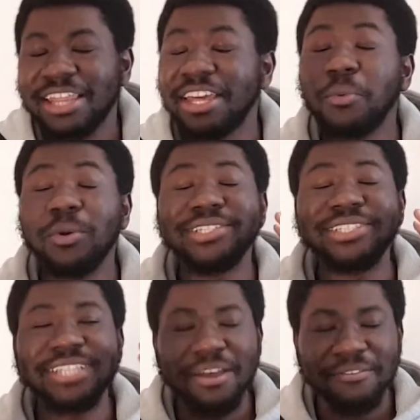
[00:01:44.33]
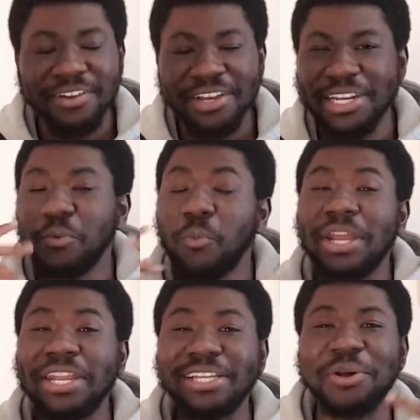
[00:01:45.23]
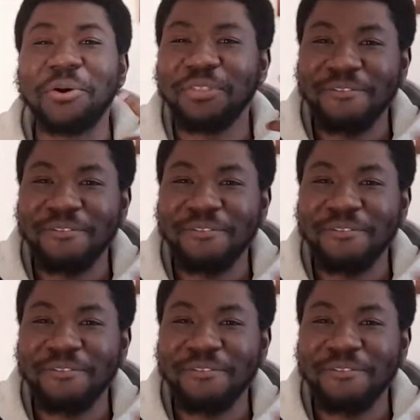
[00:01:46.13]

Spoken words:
they were definitely winners of